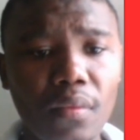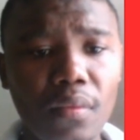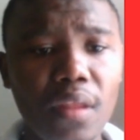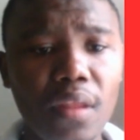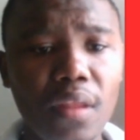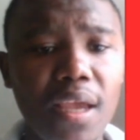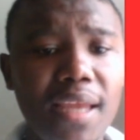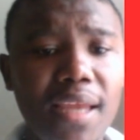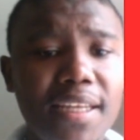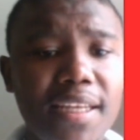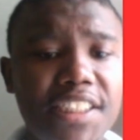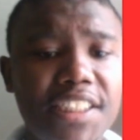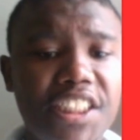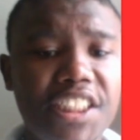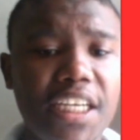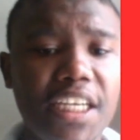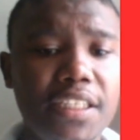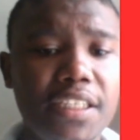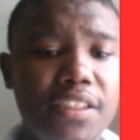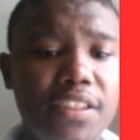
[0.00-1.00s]
an
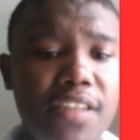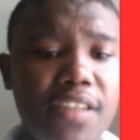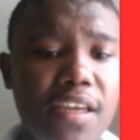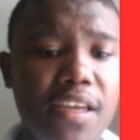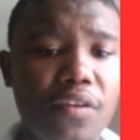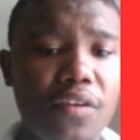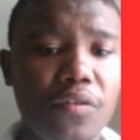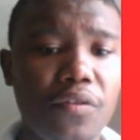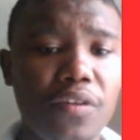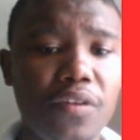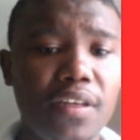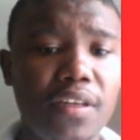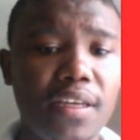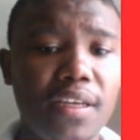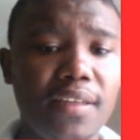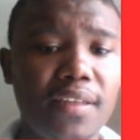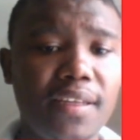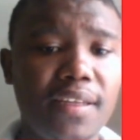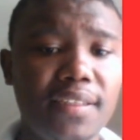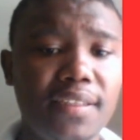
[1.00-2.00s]
exchange there on
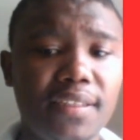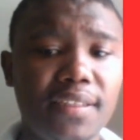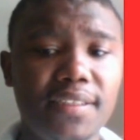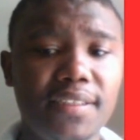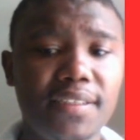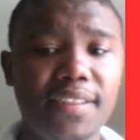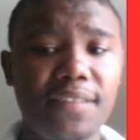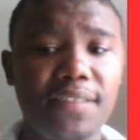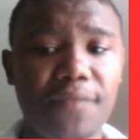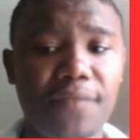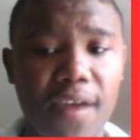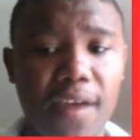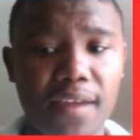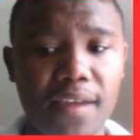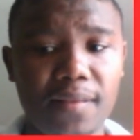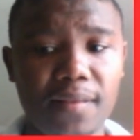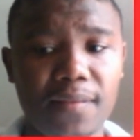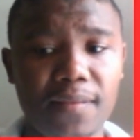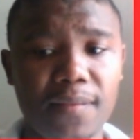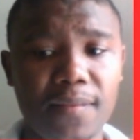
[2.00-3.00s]
that
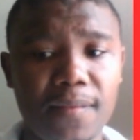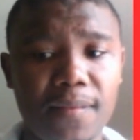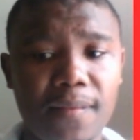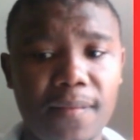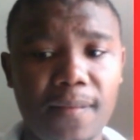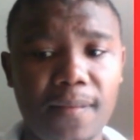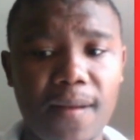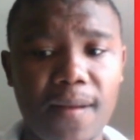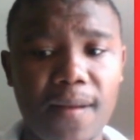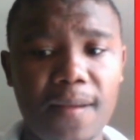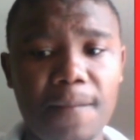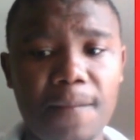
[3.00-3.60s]
right?